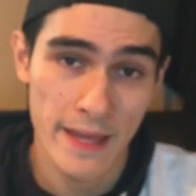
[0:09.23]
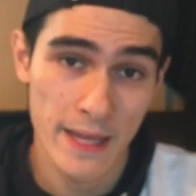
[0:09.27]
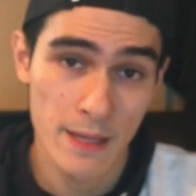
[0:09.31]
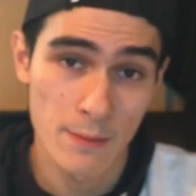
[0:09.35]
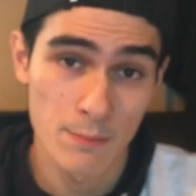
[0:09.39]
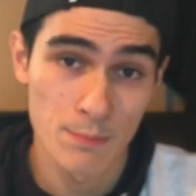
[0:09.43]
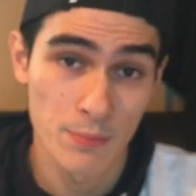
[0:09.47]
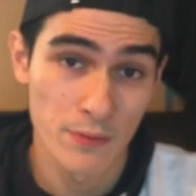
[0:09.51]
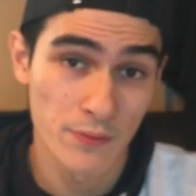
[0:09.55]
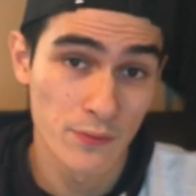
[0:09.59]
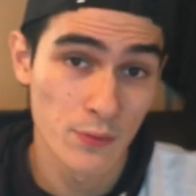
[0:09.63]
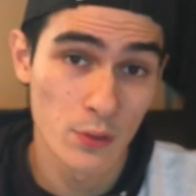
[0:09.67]

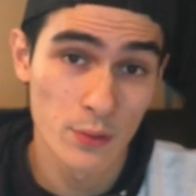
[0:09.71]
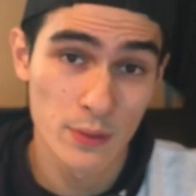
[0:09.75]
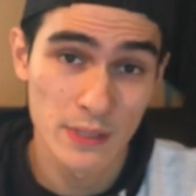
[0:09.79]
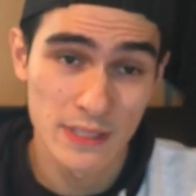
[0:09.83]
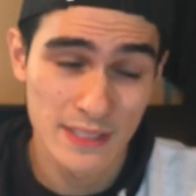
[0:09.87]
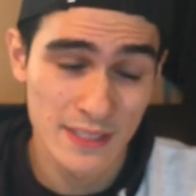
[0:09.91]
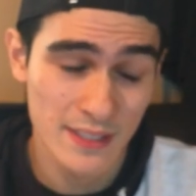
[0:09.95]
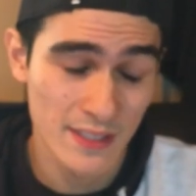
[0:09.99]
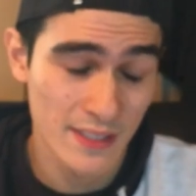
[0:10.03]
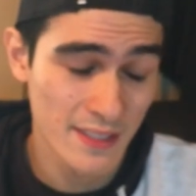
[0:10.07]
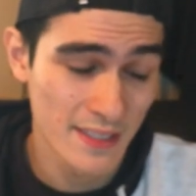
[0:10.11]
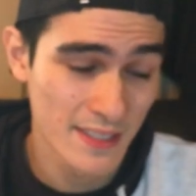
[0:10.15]
Before we
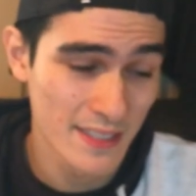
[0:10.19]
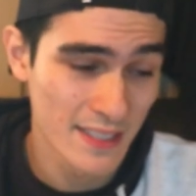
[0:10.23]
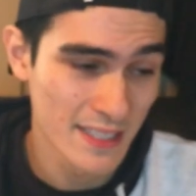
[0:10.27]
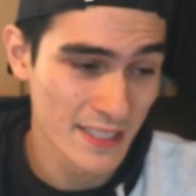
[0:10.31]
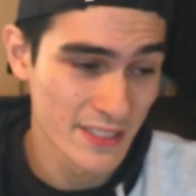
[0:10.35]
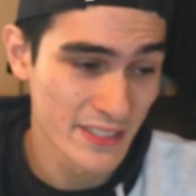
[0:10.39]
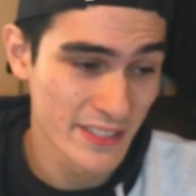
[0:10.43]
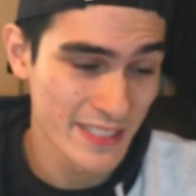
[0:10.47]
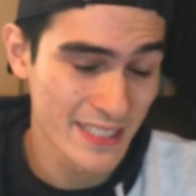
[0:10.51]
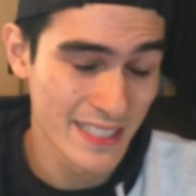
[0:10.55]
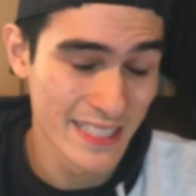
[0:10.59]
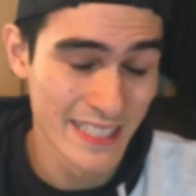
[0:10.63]
start, I
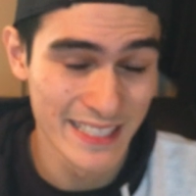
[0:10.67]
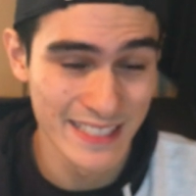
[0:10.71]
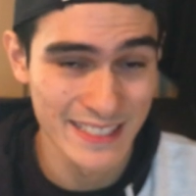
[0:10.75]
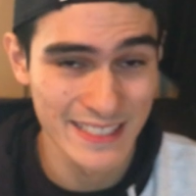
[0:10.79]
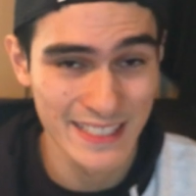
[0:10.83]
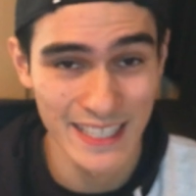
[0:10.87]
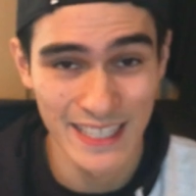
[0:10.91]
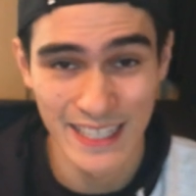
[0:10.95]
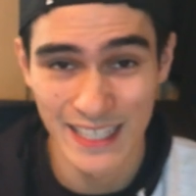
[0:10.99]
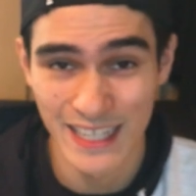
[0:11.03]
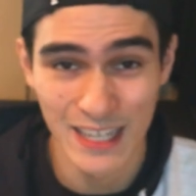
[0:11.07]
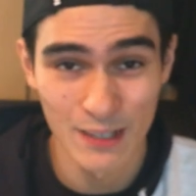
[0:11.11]
just need to
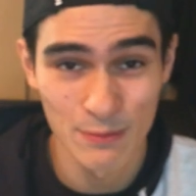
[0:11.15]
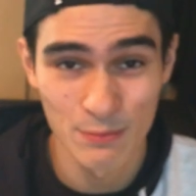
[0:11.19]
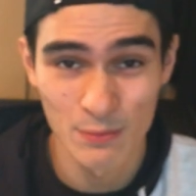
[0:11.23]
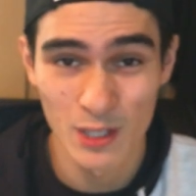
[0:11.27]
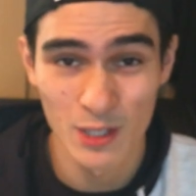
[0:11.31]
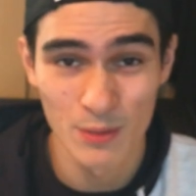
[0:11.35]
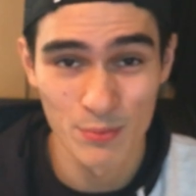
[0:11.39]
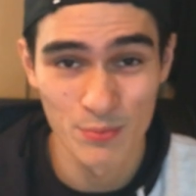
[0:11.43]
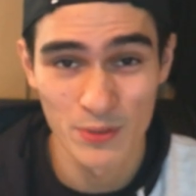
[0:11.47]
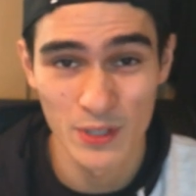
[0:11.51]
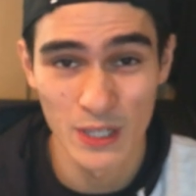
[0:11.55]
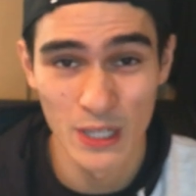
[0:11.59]
say I'm
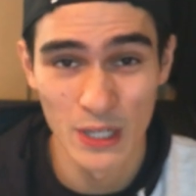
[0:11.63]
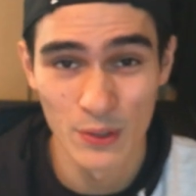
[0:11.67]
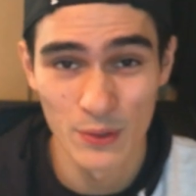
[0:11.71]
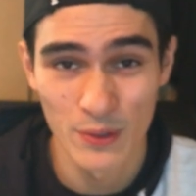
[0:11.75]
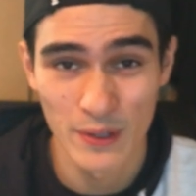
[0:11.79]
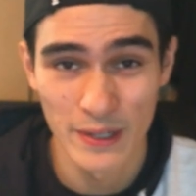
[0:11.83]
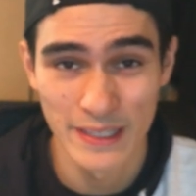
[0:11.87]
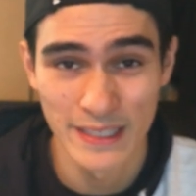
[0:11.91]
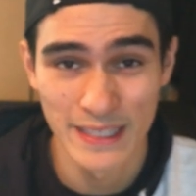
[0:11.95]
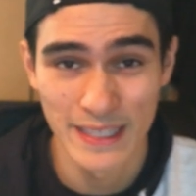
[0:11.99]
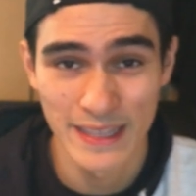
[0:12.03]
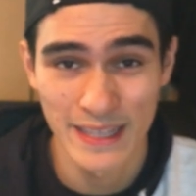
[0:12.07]
not a pro
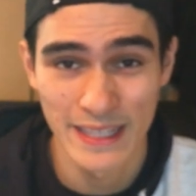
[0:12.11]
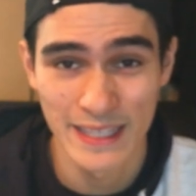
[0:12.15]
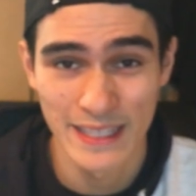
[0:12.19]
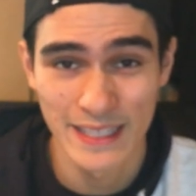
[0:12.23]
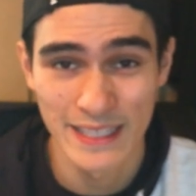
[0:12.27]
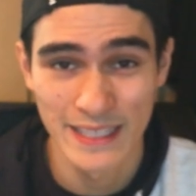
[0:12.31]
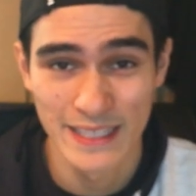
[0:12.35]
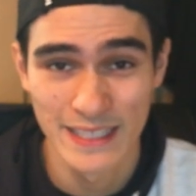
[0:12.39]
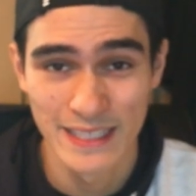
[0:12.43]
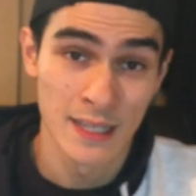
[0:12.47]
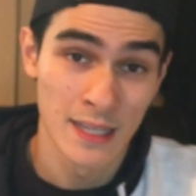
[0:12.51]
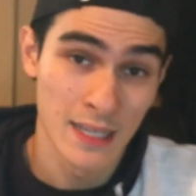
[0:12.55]
or
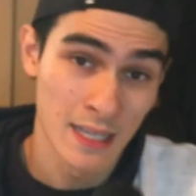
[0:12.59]
anything.